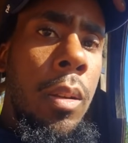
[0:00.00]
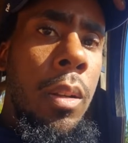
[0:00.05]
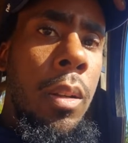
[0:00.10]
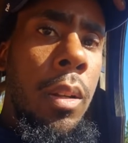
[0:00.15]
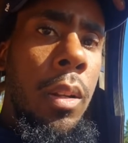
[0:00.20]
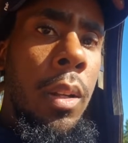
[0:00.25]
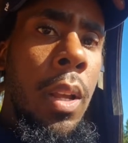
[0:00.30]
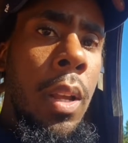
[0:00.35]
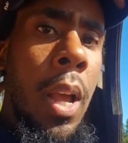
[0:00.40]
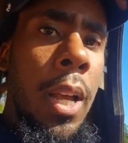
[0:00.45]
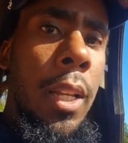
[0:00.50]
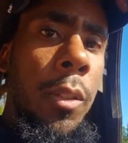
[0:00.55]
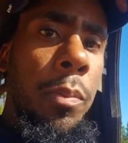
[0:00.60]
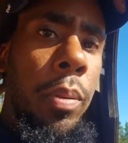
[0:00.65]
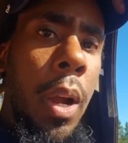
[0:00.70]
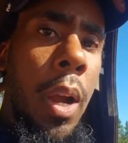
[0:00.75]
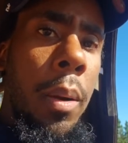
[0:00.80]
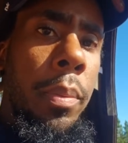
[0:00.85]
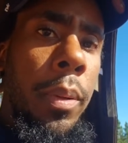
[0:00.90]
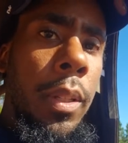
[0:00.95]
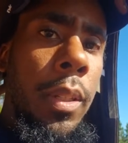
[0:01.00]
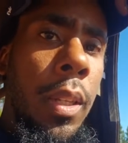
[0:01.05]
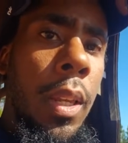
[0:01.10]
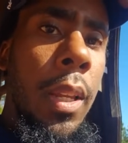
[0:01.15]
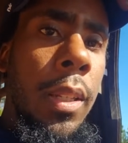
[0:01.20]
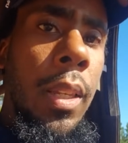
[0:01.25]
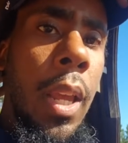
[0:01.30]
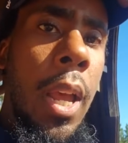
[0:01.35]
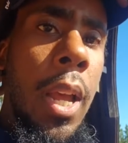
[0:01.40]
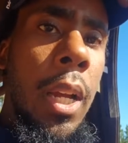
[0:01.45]
God's Property
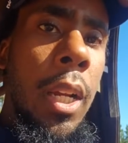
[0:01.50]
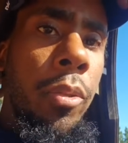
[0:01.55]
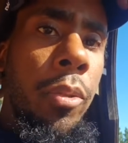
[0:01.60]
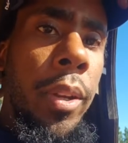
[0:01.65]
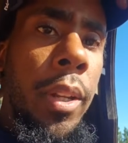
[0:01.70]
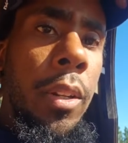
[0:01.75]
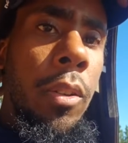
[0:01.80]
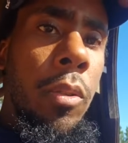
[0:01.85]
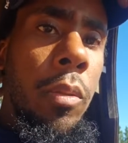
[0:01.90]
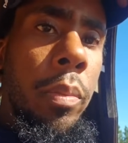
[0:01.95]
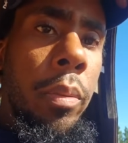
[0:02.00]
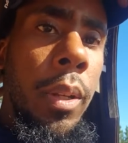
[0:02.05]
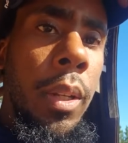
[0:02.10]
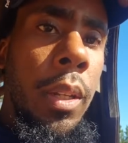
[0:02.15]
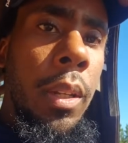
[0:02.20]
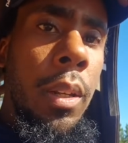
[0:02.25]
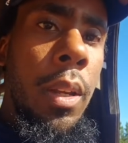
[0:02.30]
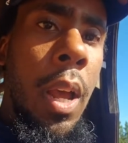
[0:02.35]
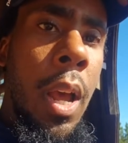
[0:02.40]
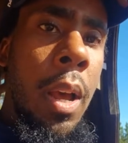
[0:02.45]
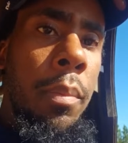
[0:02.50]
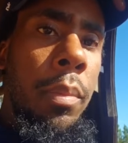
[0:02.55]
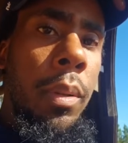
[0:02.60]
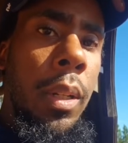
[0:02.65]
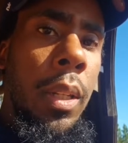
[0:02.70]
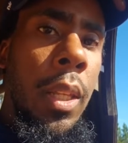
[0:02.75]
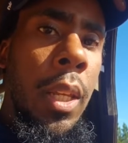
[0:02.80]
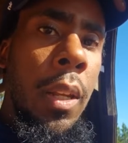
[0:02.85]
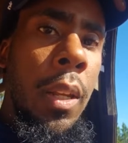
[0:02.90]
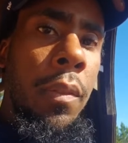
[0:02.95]
says, I agree, New Breed. I
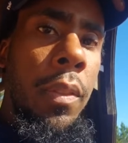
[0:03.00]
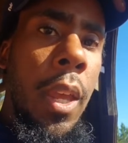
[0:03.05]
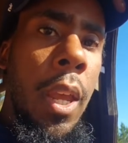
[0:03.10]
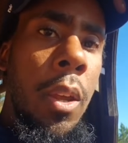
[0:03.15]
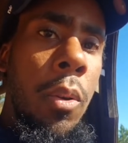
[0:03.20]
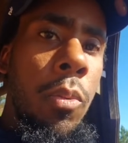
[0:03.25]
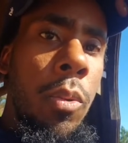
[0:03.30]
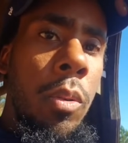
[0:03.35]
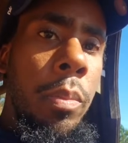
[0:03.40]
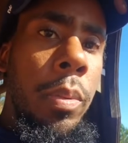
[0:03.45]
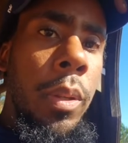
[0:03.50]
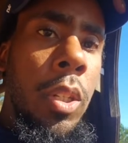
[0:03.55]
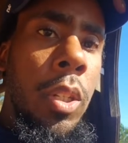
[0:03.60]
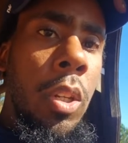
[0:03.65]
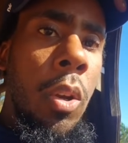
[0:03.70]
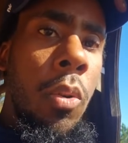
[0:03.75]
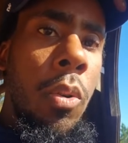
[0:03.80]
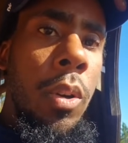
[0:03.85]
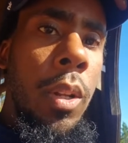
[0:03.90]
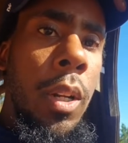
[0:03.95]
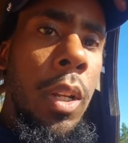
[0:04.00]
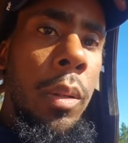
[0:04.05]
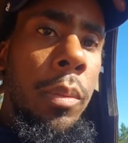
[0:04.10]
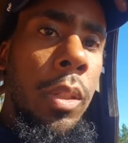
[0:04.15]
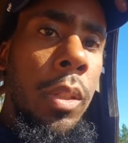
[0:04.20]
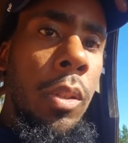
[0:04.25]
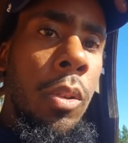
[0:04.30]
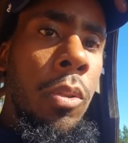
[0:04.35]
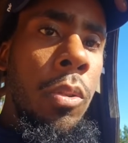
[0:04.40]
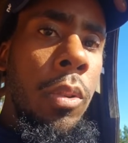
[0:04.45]
believe they will be showing up
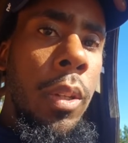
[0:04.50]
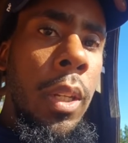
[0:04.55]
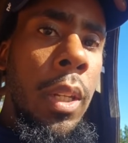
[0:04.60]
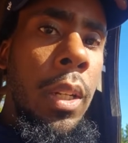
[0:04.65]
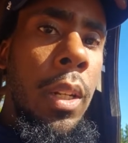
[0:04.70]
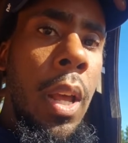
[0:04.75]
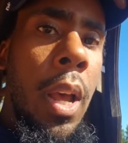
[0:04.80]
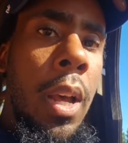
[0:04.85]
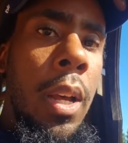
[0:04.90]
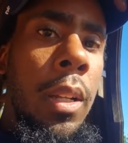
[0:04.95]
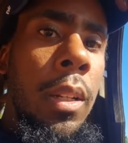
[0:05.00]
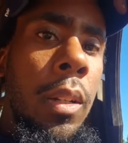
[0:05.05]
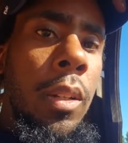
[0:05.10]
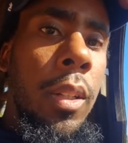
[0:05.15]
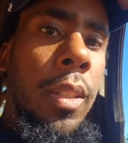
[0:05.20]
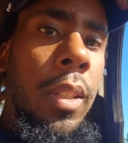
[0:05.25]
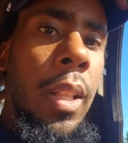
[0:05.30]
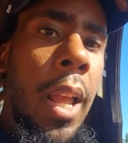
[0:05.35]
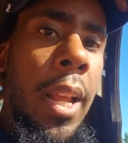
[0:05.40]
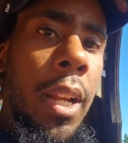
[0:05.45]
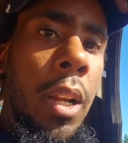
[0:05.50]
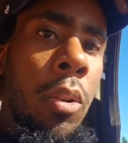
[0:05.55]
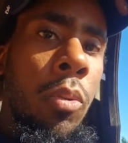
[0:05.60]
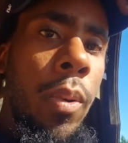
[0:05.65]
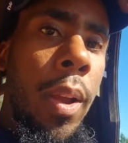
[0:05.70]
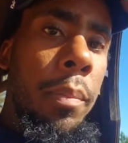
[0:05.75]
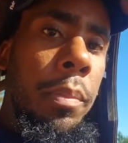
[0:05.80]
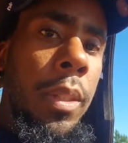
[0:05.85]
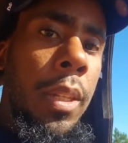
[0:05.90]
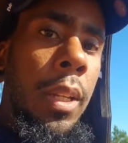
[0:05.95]
soon. Elon looks like a
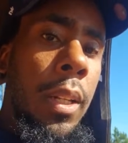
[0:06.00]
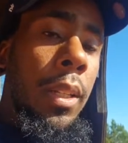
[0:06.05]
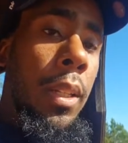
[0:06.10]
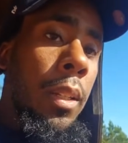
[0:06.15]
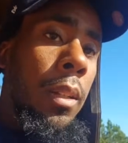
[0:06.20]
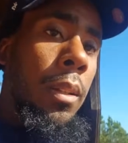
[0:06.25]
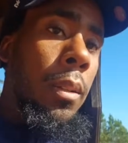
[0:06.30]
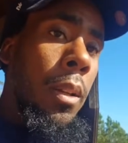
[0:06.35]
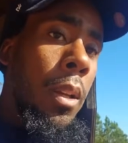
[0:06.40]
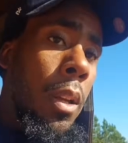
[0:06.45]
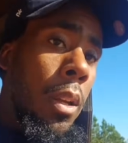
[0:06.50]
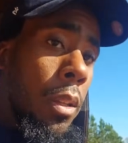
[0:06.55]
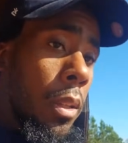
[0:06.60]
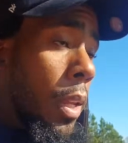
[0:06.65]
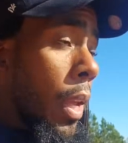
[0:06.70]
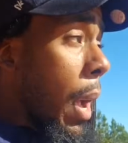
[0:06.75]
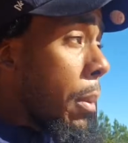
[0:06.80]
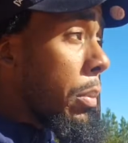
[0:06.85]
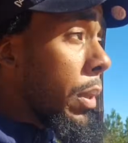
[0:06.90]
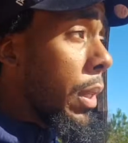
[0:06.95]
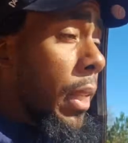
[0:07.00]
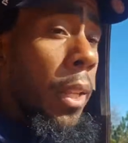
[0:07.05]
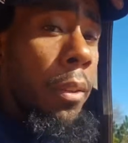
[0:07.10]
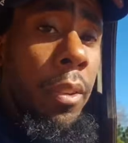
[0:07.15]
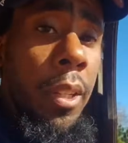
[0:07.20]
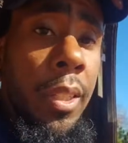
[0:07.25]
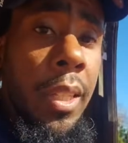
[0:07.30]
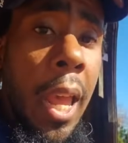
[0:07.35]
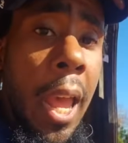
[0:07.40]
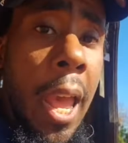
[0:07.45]
reptilian. Yeah, I believe
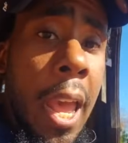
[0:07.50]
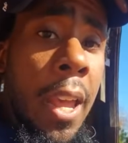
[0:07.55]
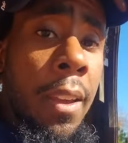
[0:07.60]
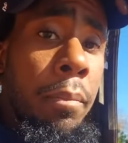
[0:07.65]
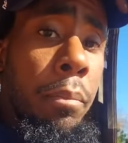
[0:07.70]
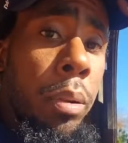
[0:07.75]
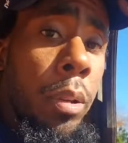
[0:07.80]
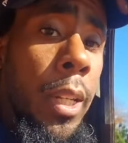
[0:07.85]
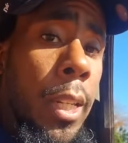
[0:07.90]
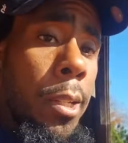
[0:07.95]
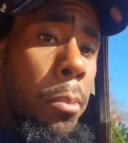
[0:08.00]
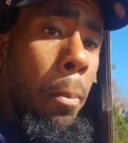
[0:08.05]
he's a half-breed.